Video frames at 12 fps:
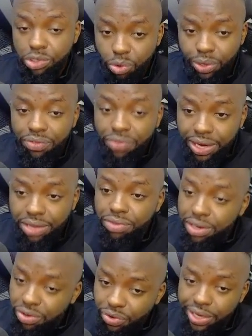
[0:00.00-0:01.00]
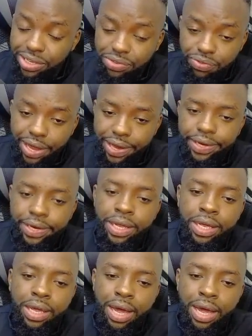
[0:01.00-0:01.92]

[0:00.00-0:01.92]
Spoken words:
So even if the trade is valid,